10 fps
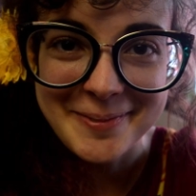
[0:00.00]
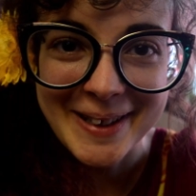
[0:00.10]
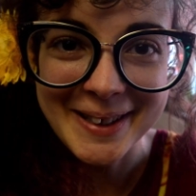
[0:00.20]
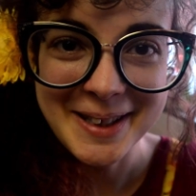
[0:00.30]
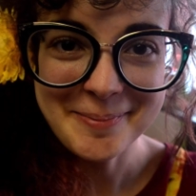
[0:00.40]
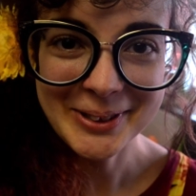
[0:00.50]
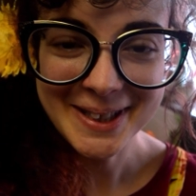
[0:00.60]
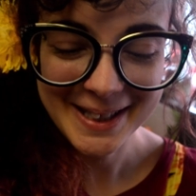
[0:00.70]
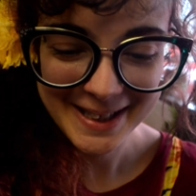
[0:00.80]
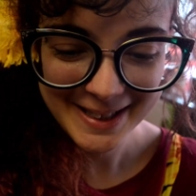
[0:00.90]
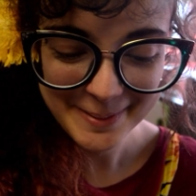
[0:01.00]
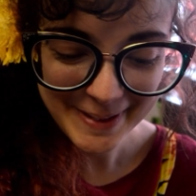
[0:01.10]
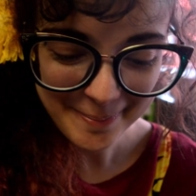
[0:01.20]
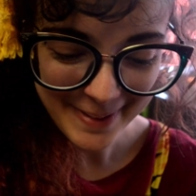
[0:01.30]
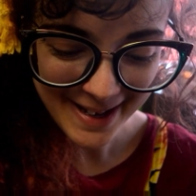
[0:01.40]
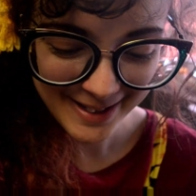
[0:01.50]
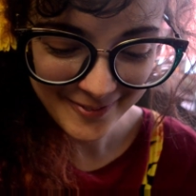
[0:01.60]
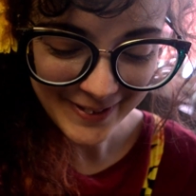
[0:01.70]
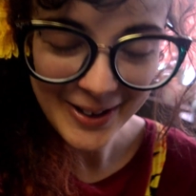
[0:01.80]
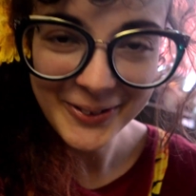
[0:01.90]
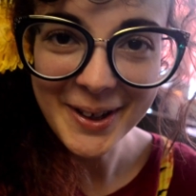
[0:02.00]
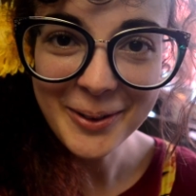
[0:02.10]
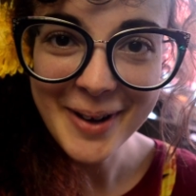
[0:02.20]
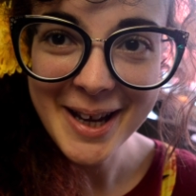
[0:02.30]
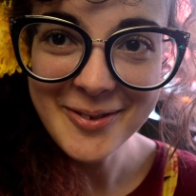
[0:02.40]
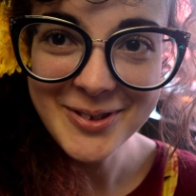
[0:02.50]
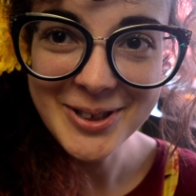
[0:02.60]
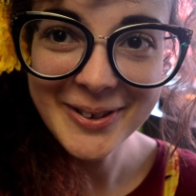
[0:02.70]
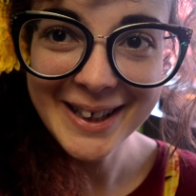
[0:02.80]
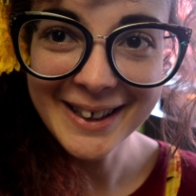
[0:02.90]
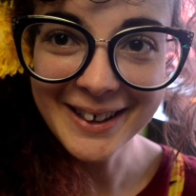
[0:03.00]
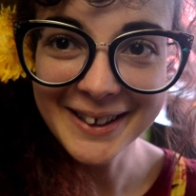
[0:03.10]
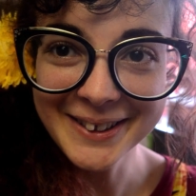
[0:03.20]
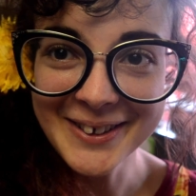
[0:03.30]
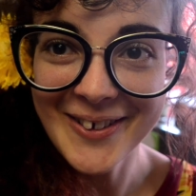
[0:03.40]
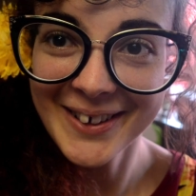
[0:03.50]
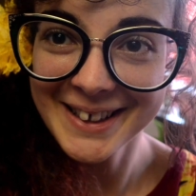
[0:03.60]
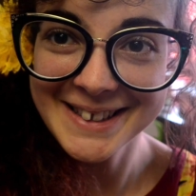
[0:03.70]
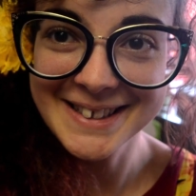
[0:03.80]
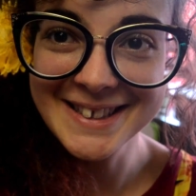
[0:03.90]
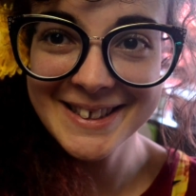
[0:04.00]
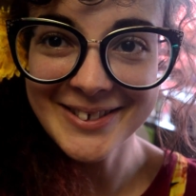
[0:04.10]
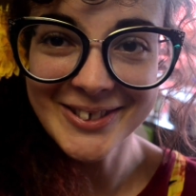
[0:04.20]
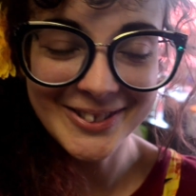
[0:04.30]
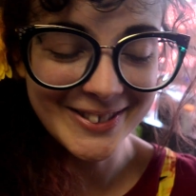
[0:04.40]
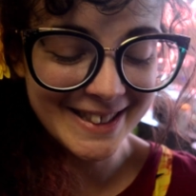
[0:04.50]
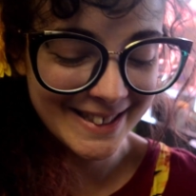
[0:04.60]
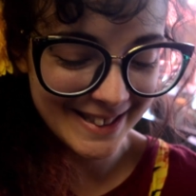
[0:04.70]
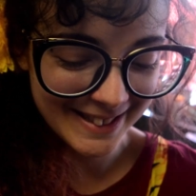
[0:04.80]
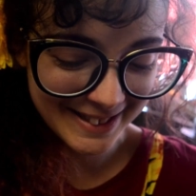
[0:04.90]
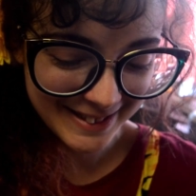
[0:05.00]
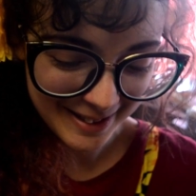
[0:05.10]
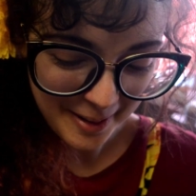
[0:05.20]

apparently the Motegi Smith Band have found their way of doing long social distance